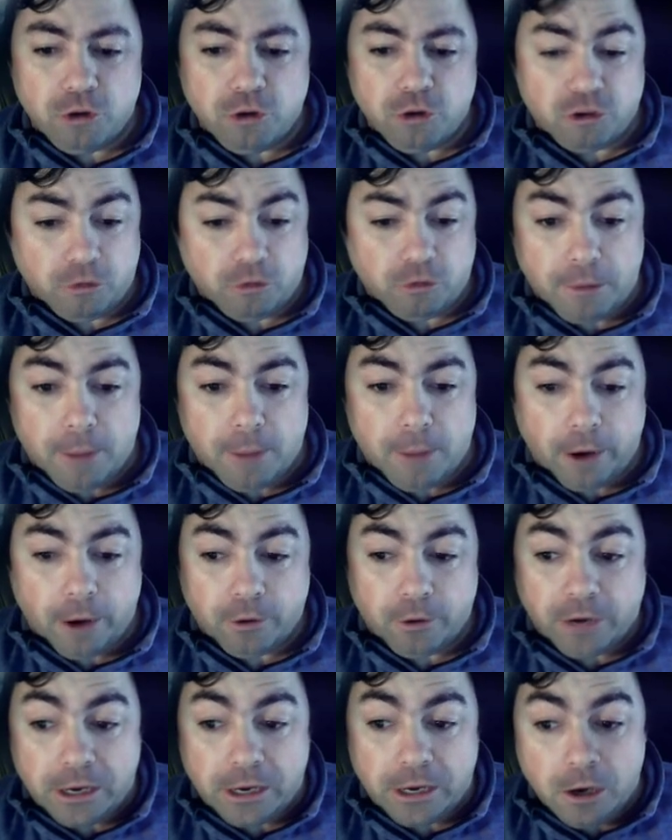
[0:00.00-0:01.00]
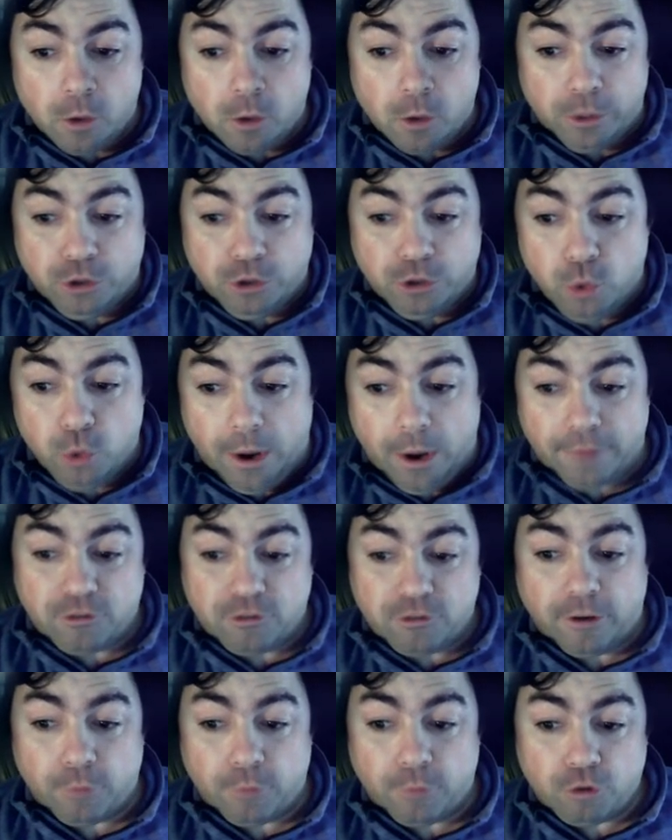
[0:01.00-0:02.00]
Just a reminder that we do have
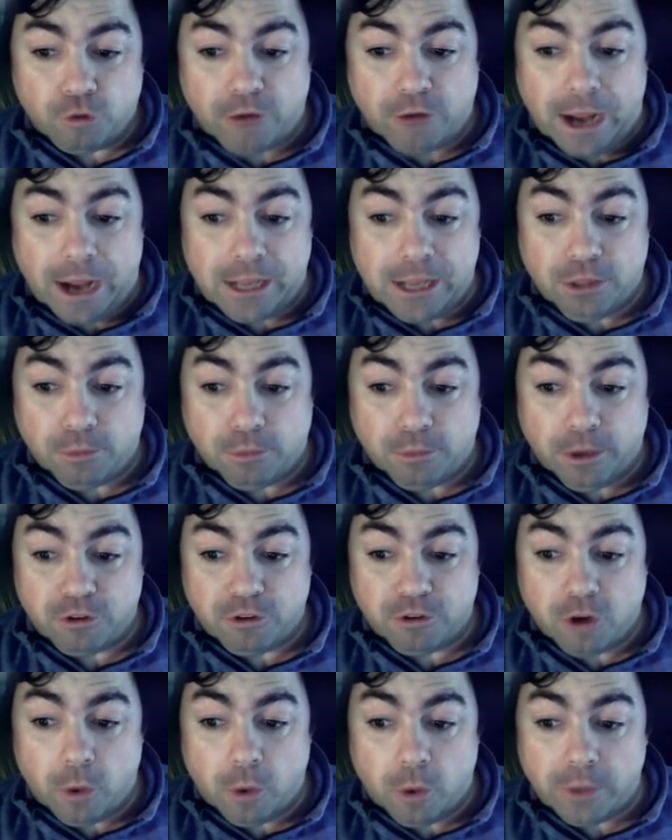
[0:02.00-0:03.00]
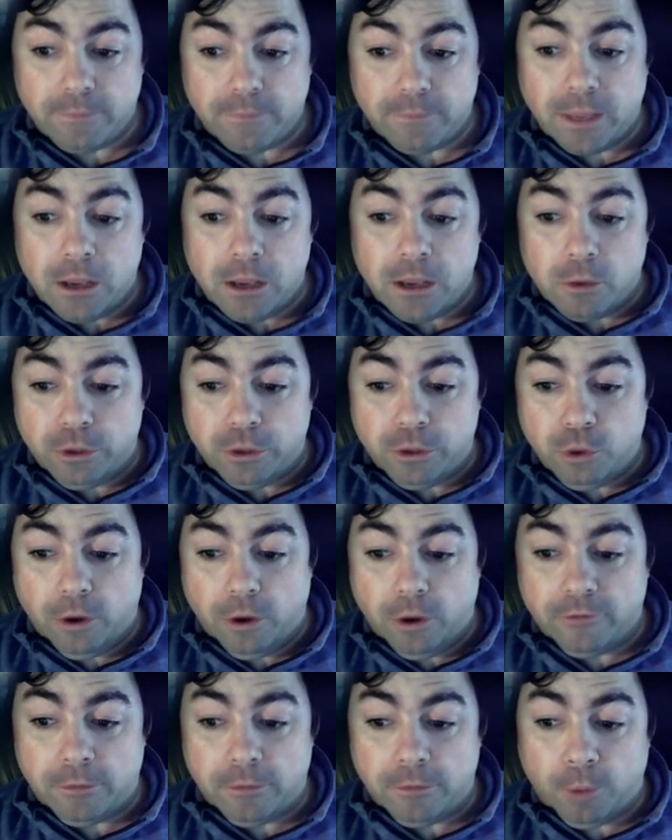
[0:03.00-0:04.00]
several tracking threads going. We do
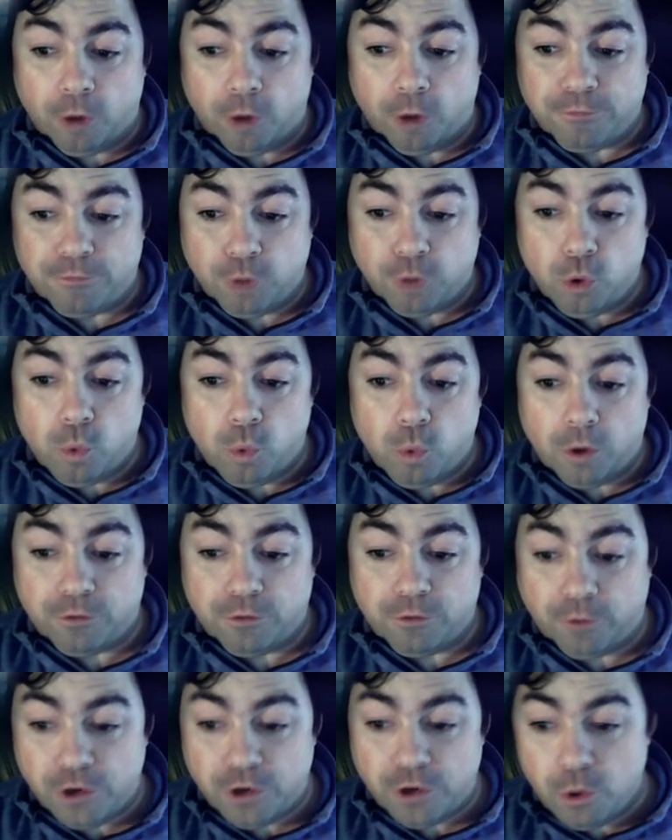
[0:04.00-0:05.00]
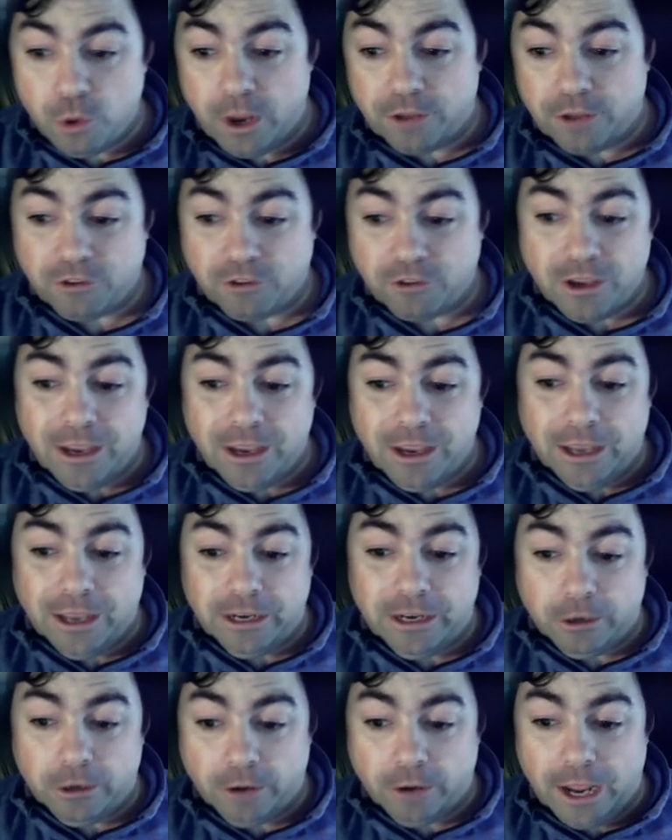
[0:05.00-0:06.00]
have the bird flu one U.S. and
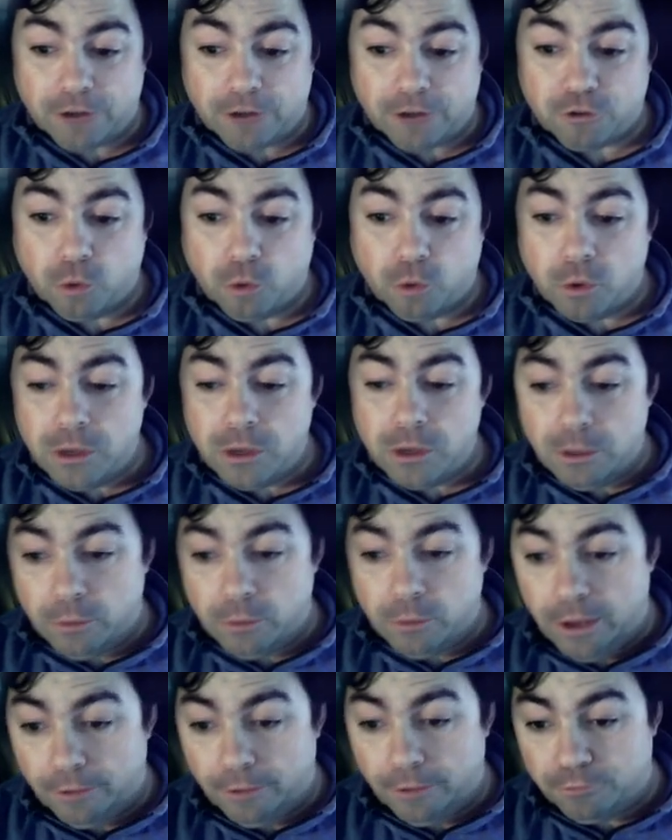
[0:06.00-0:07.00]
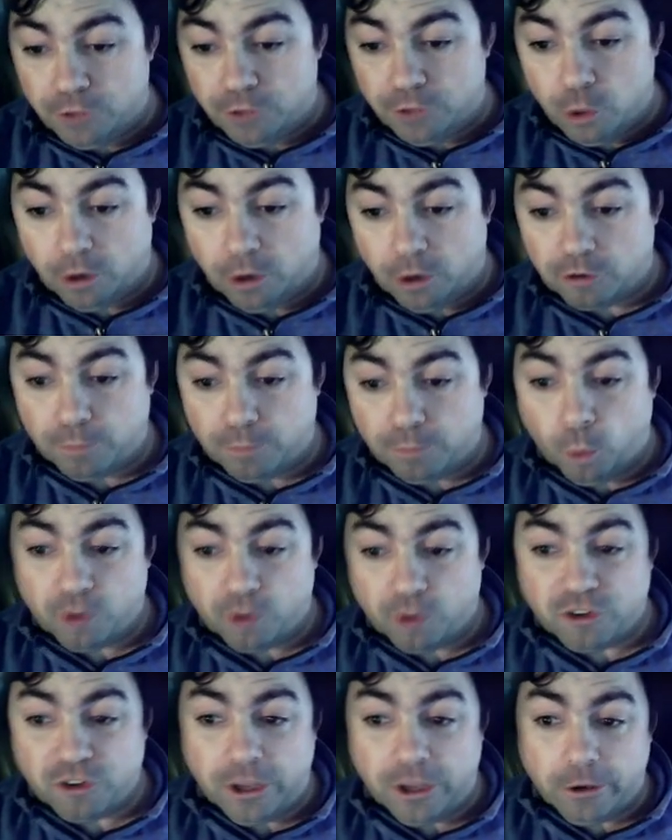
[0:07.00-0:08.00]
international. We have U.S.
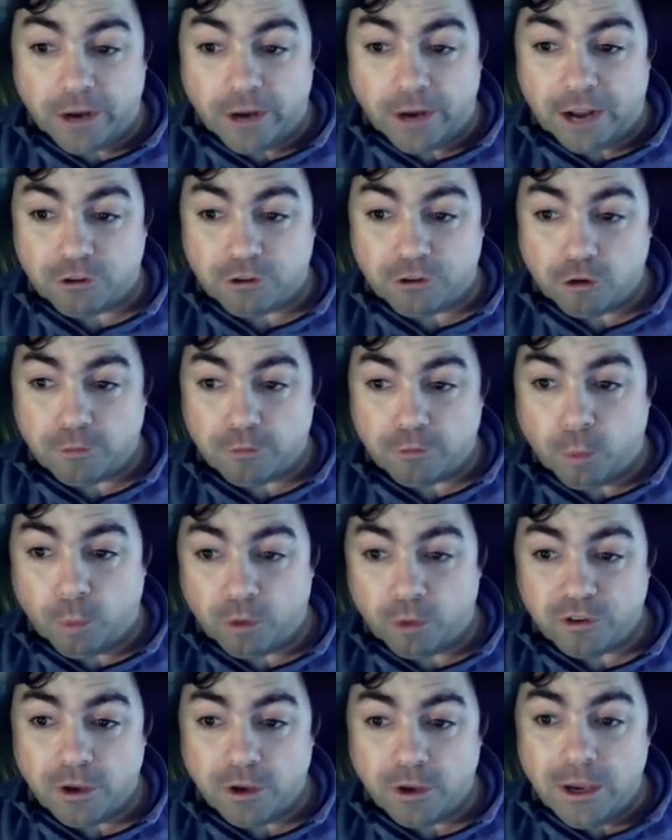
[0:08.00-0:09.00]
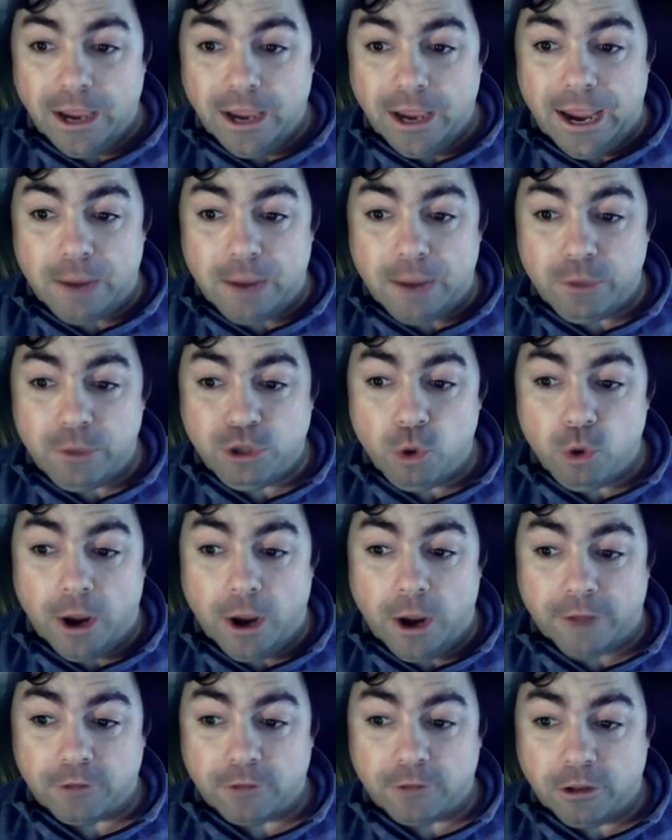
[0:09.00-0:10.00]
sports, international sports, and we do
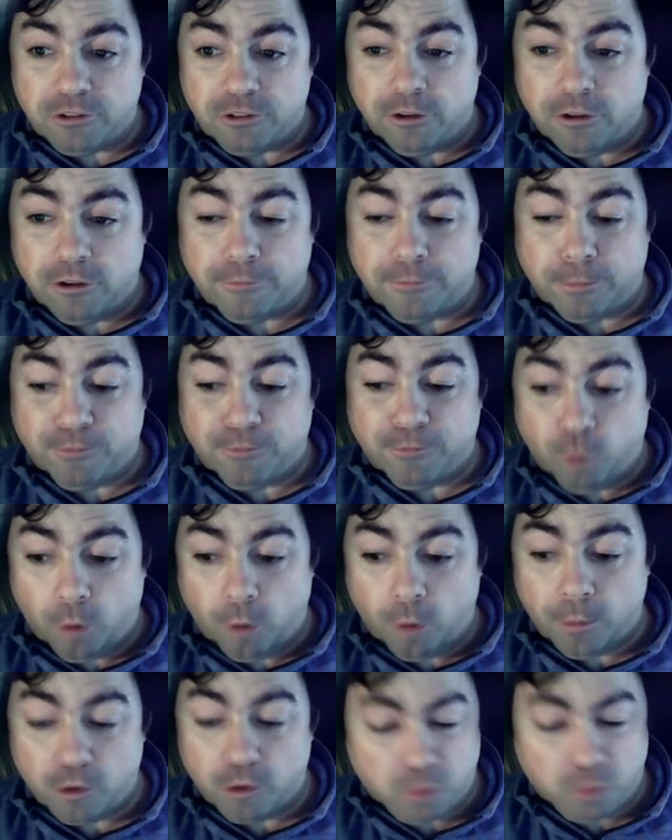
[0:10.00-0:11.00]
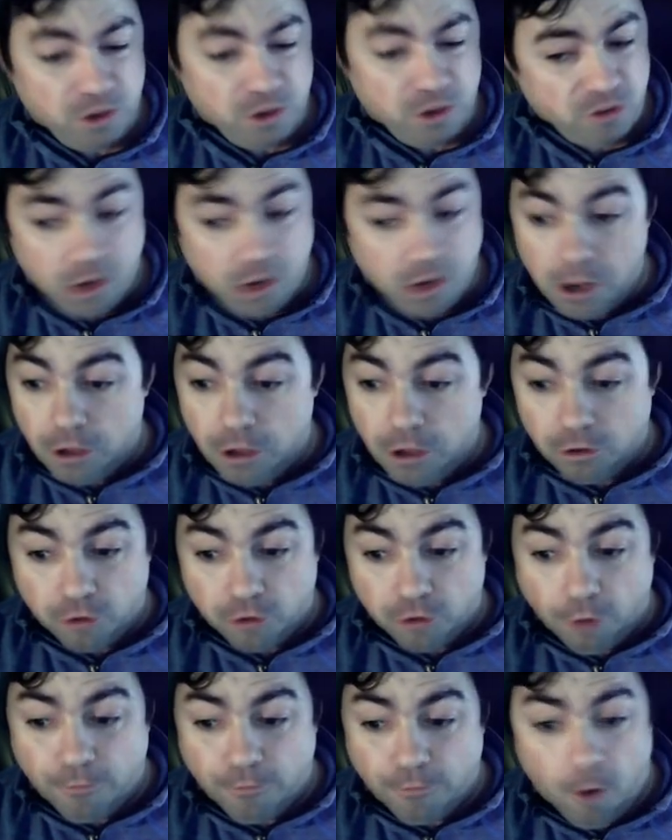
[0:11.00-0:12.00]
have the list of performers, which
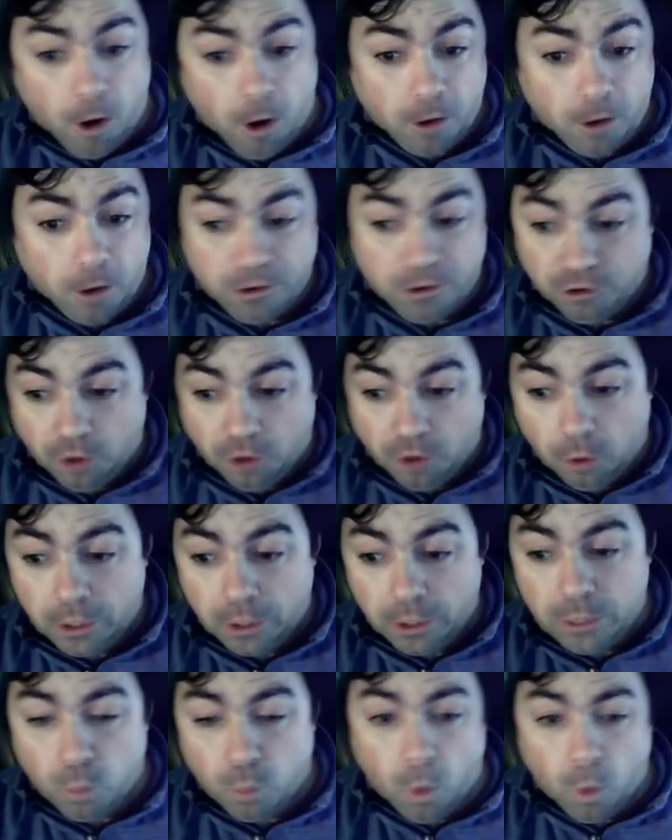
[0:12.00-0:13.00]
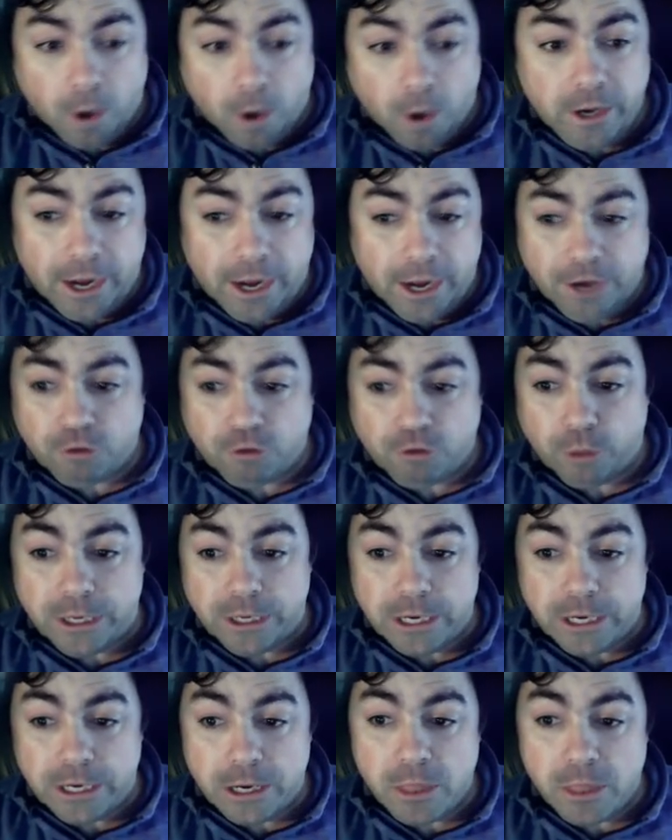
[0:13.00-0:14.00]
so far just only one entry
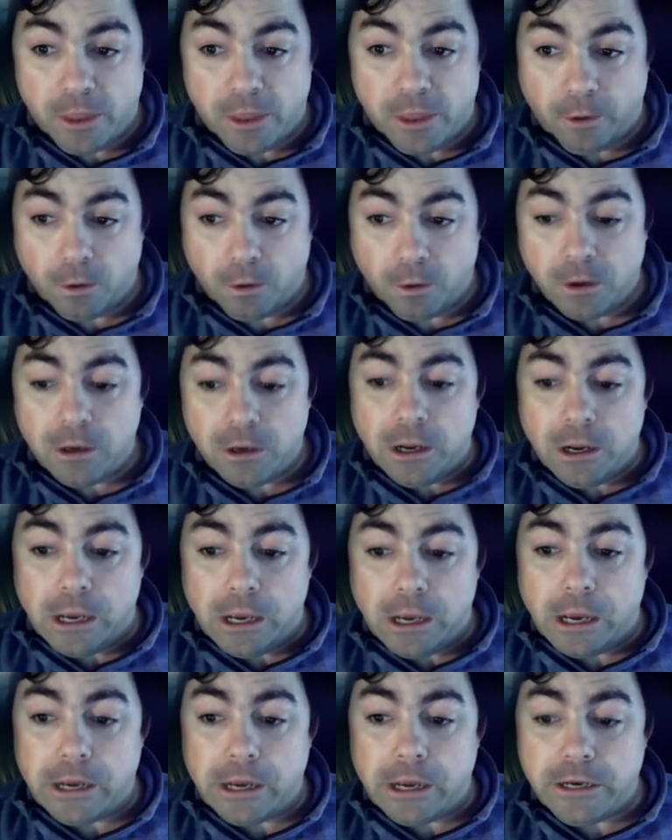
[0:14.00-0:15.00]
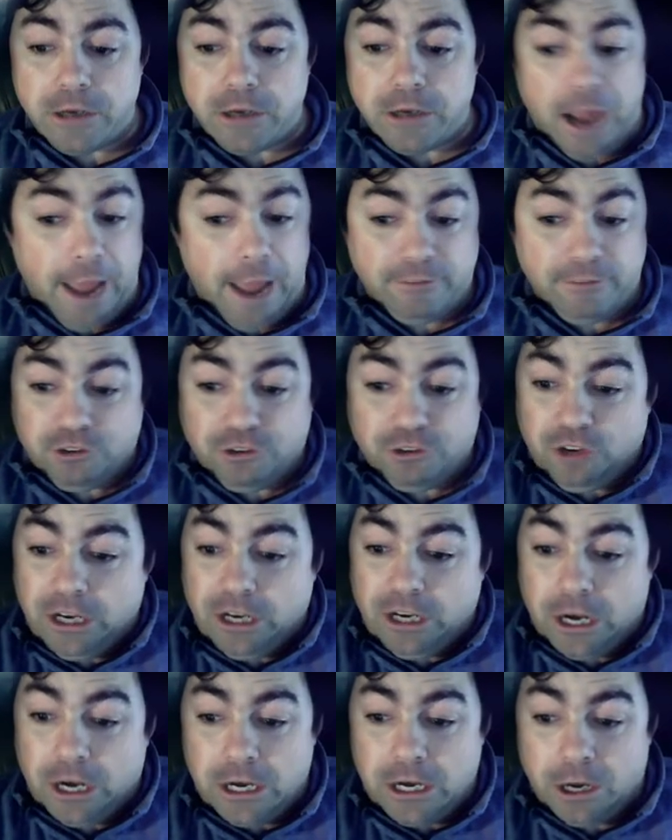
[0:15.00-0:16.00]
in there. I haven't seen
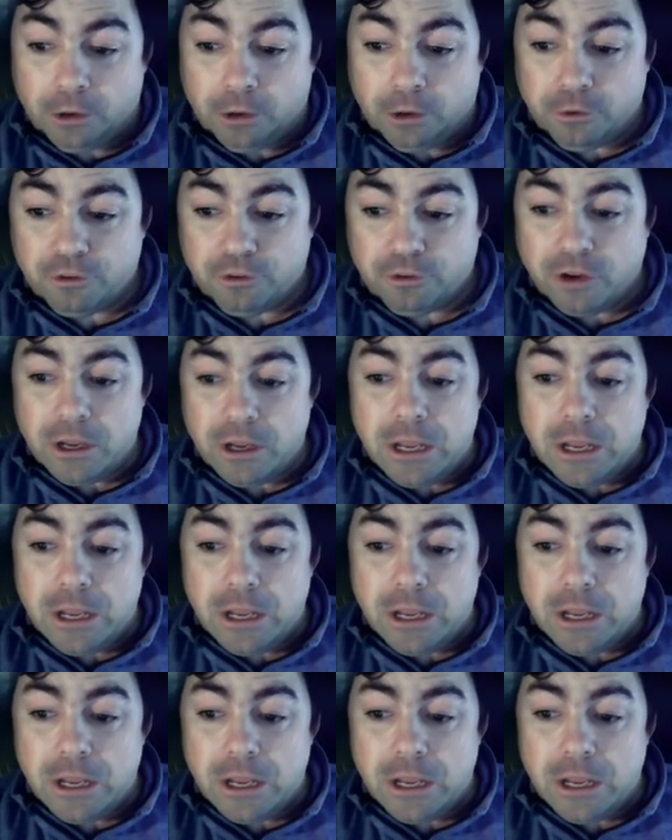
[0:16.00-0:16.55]
any others.